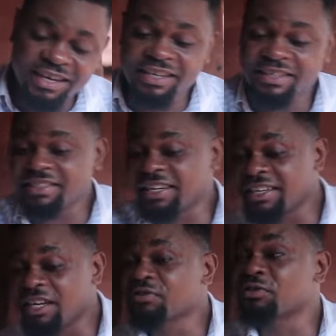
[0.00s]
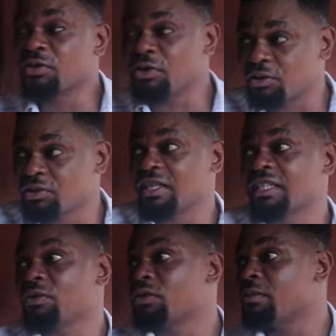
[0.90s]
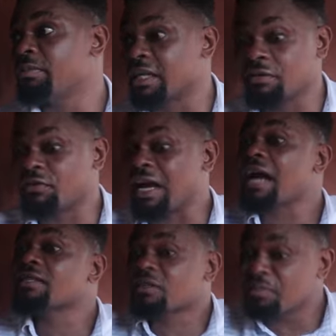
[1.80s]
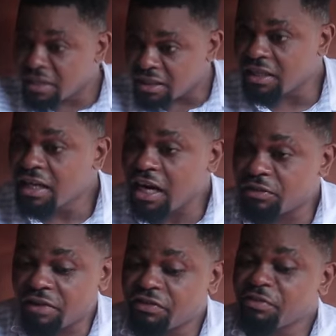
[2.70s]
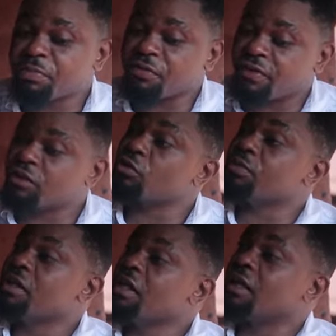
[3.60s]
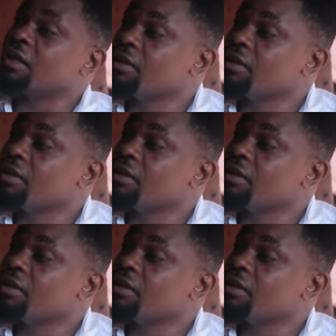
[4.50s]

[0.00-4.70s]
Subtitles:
I have to go so that I will come back. If you ask me, I would have even preferred to be here.